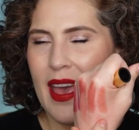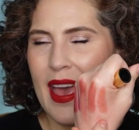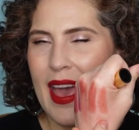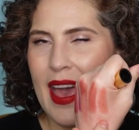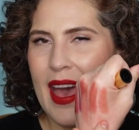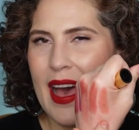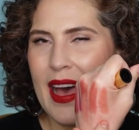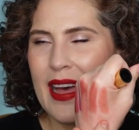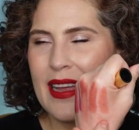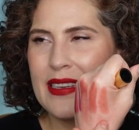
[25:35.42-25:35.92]

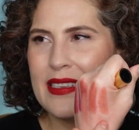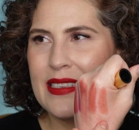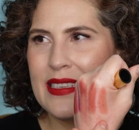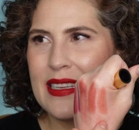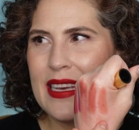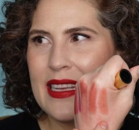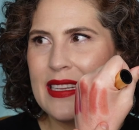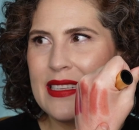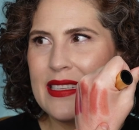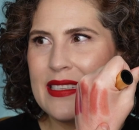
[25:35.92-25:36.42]
And
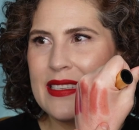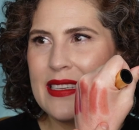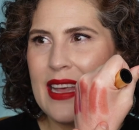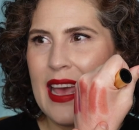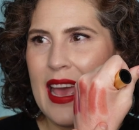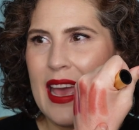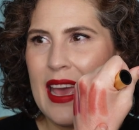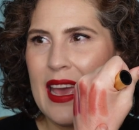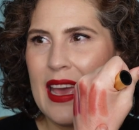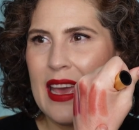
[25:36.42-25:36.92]
it's
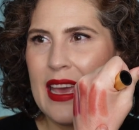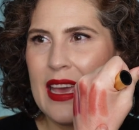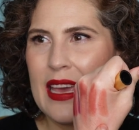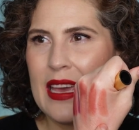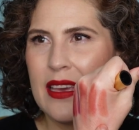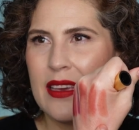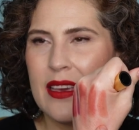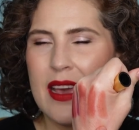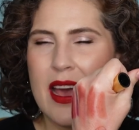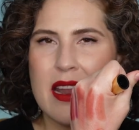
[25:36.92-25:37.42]

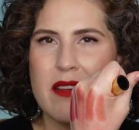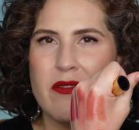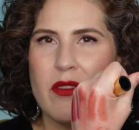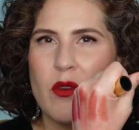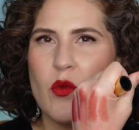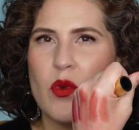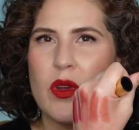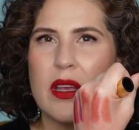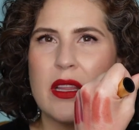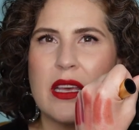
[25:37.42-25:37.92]
a kind of a
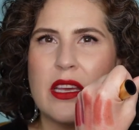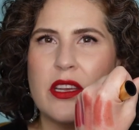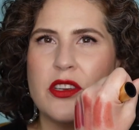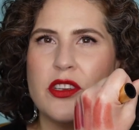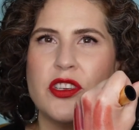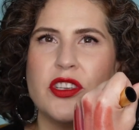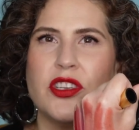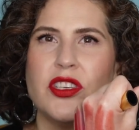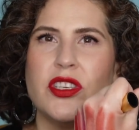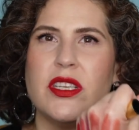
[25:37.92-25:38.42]
really
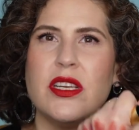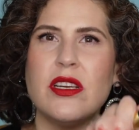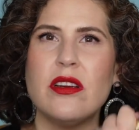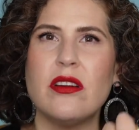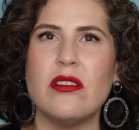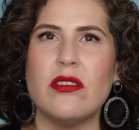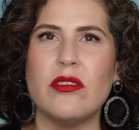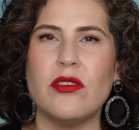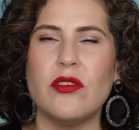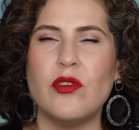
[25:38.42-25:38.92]

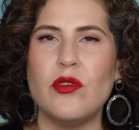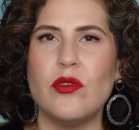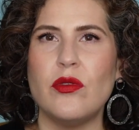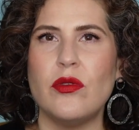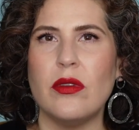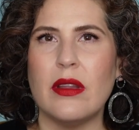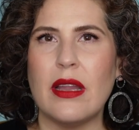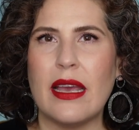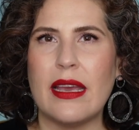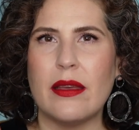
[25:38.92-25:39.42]
sheer,
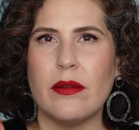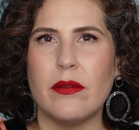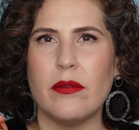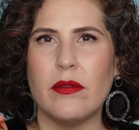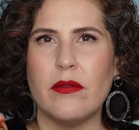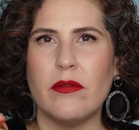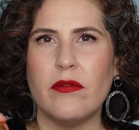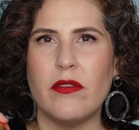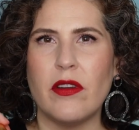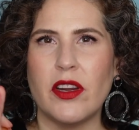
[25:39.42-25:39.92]
like
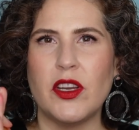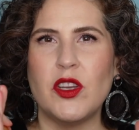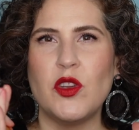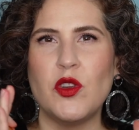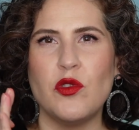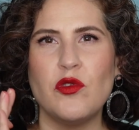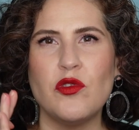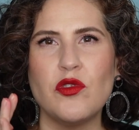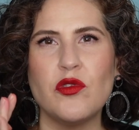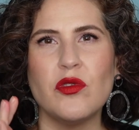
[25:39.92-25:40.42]
very
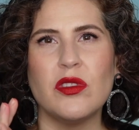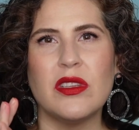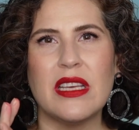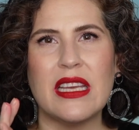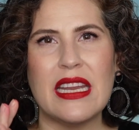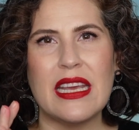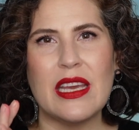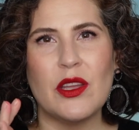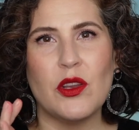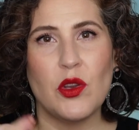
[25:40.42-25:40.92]
neutral
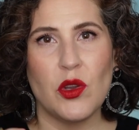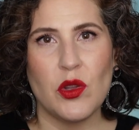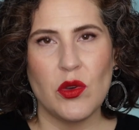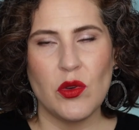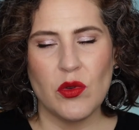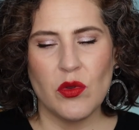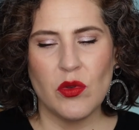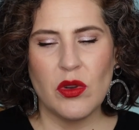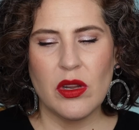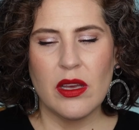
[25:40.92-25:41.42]
leaning
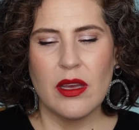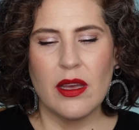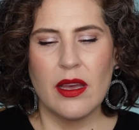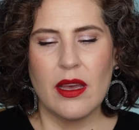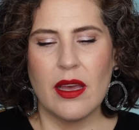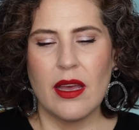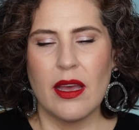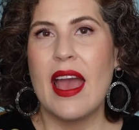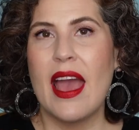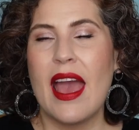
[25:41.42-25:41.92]
nude
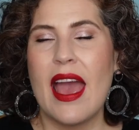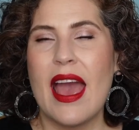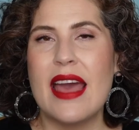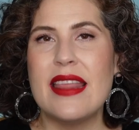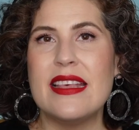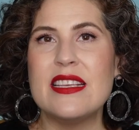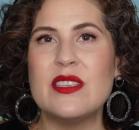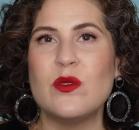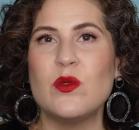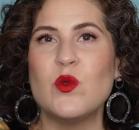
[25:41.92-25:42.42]

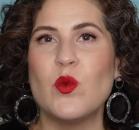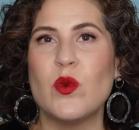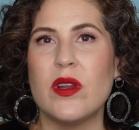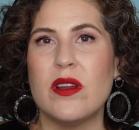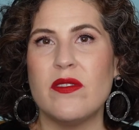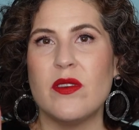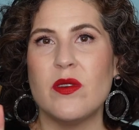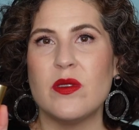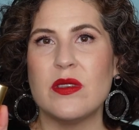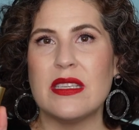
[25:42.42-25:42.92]
and this was one
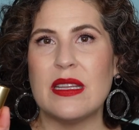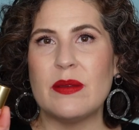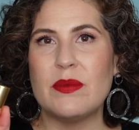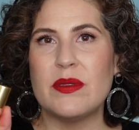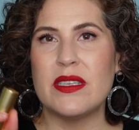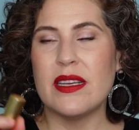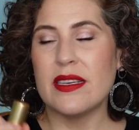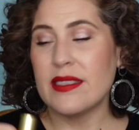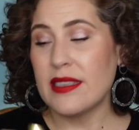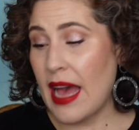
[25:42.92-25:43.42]
of those
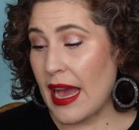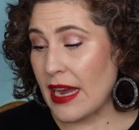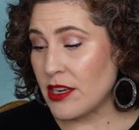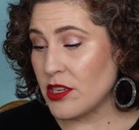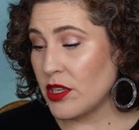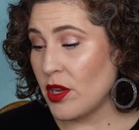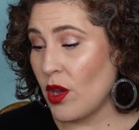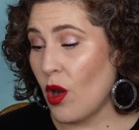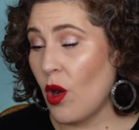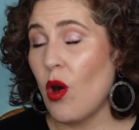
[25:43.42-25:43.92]
lipsticks,
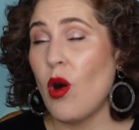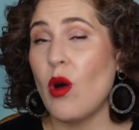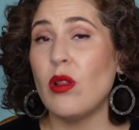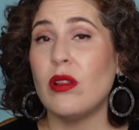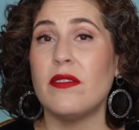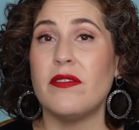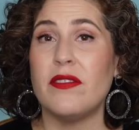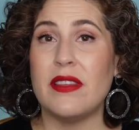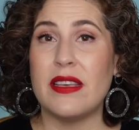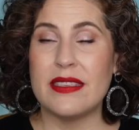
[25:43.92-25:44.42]
actually all
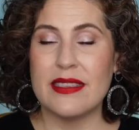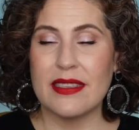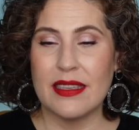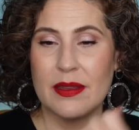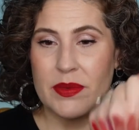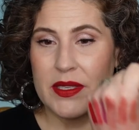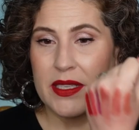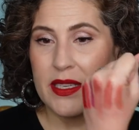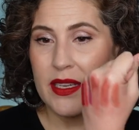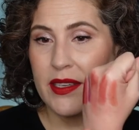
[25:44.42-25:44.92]
of these
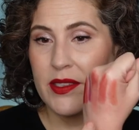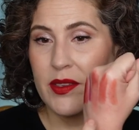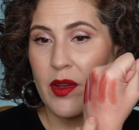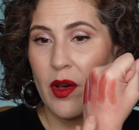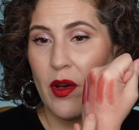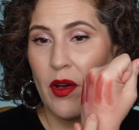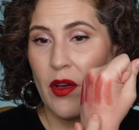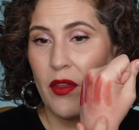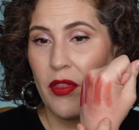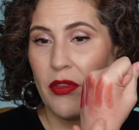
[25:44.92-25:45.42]
lipsticks,
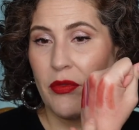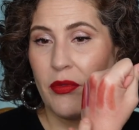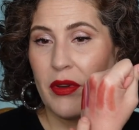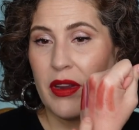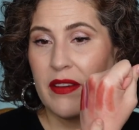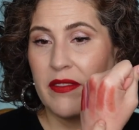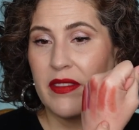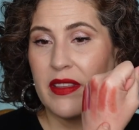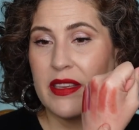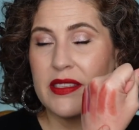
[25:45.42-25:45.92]
all
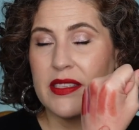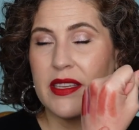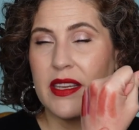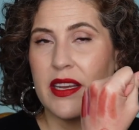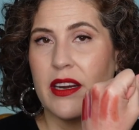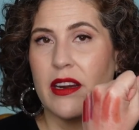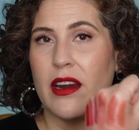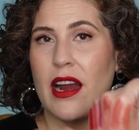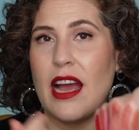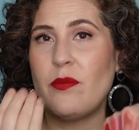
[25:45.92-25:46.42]
three of these
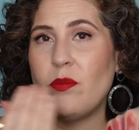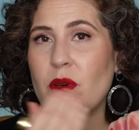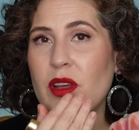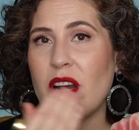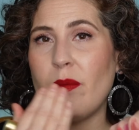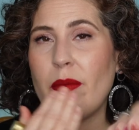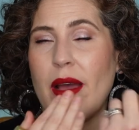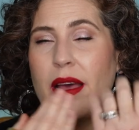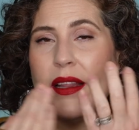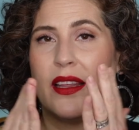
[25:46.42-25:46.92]
here, I'd put
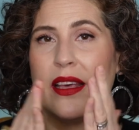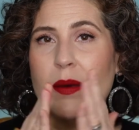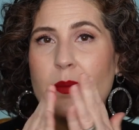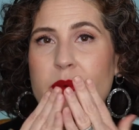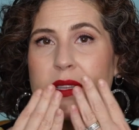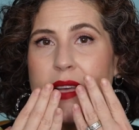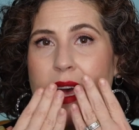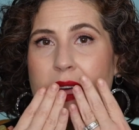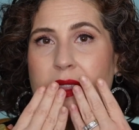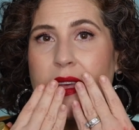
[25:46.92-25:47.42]
on my
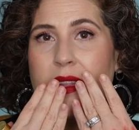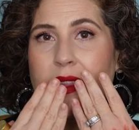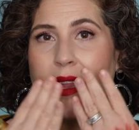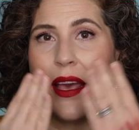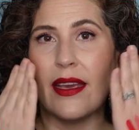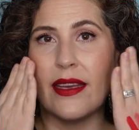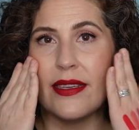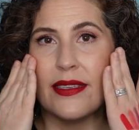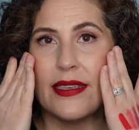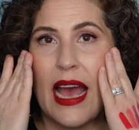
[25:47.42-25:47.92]
lips and then
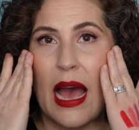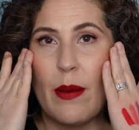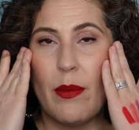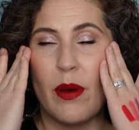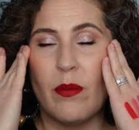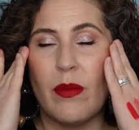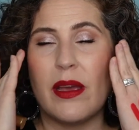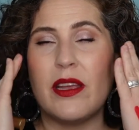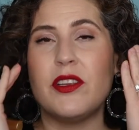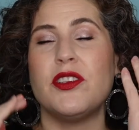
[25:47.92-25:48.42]
like tap
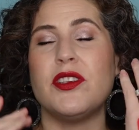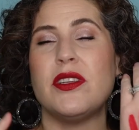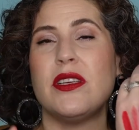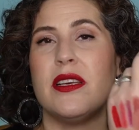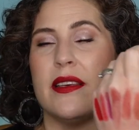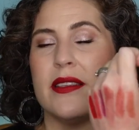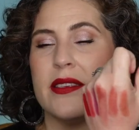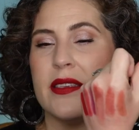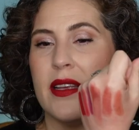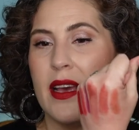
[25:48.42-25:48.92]
on my
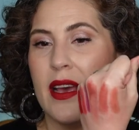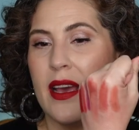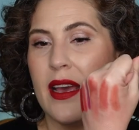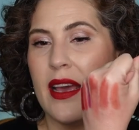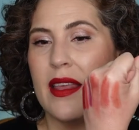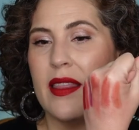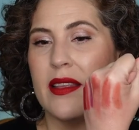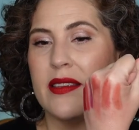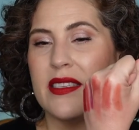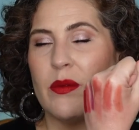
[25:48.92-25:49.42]
cheeks
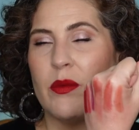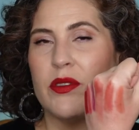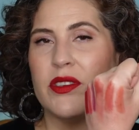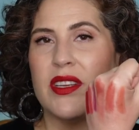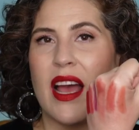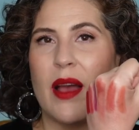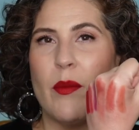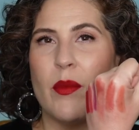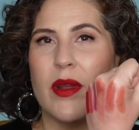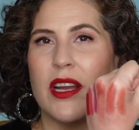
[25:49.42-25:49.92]
in the
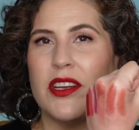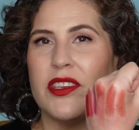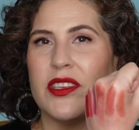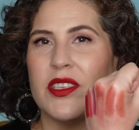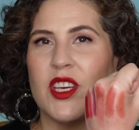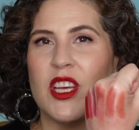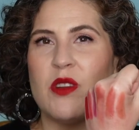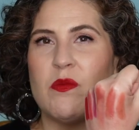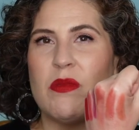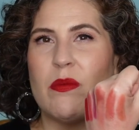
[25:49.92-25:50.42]
summertime when I
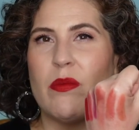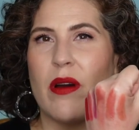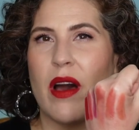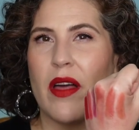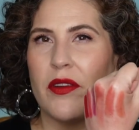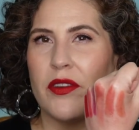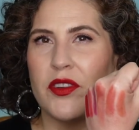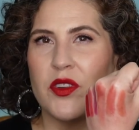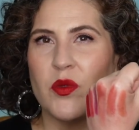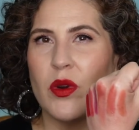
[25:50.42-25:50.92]
just couldn't be
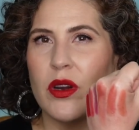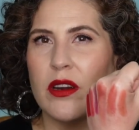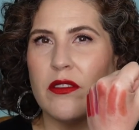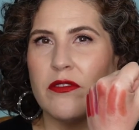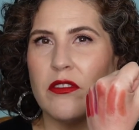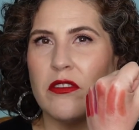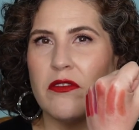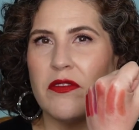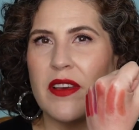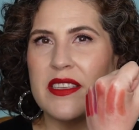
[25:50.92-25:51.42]
bothered to wear a
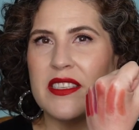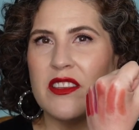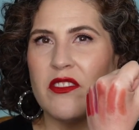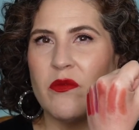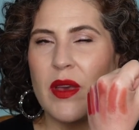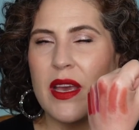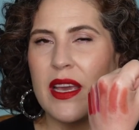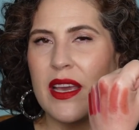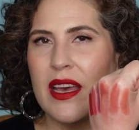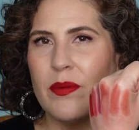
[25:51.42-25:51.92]
full face of
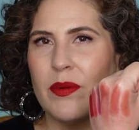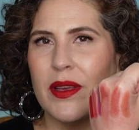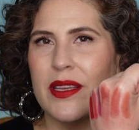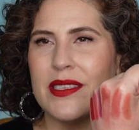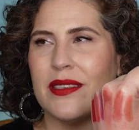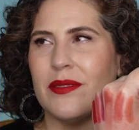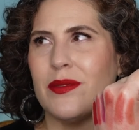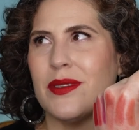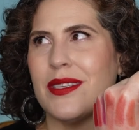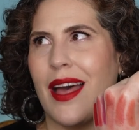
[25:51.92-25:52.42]
makeup
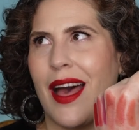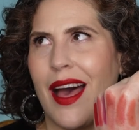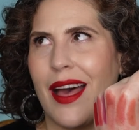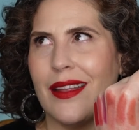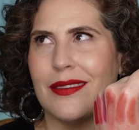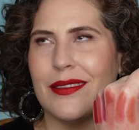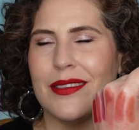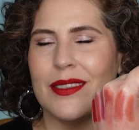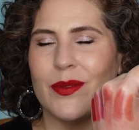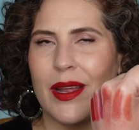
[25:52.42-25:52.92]
because it was
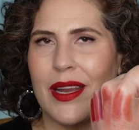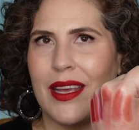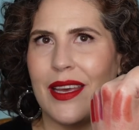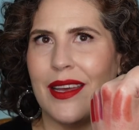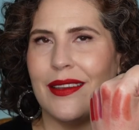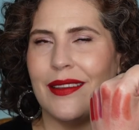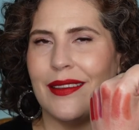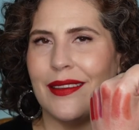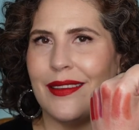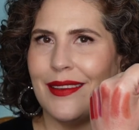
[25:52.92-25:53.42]
hot and sweaty
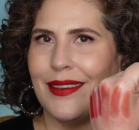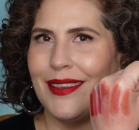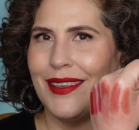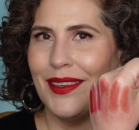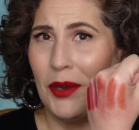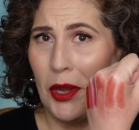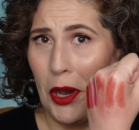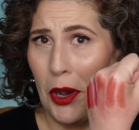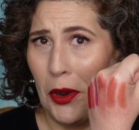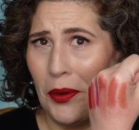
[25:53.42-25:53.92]
and
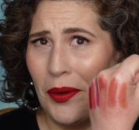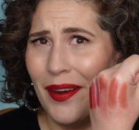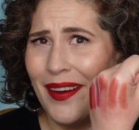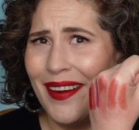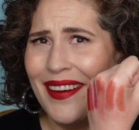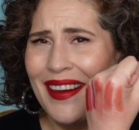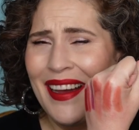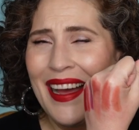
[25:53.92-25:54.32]
you know.